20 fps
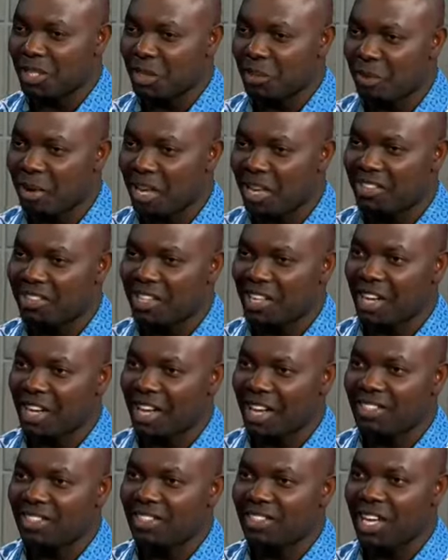surprise
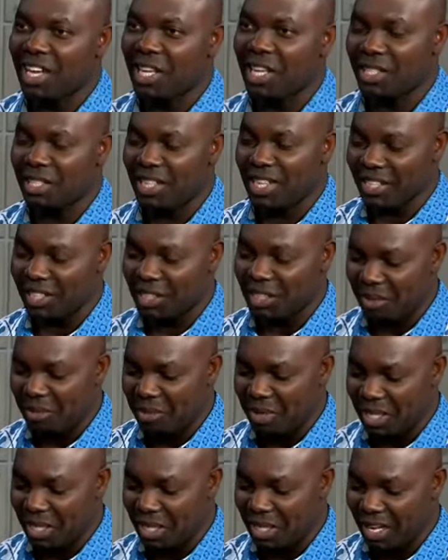guest uh, in uh,
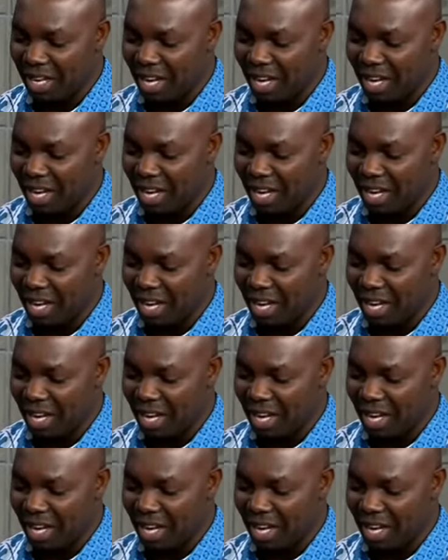Germany.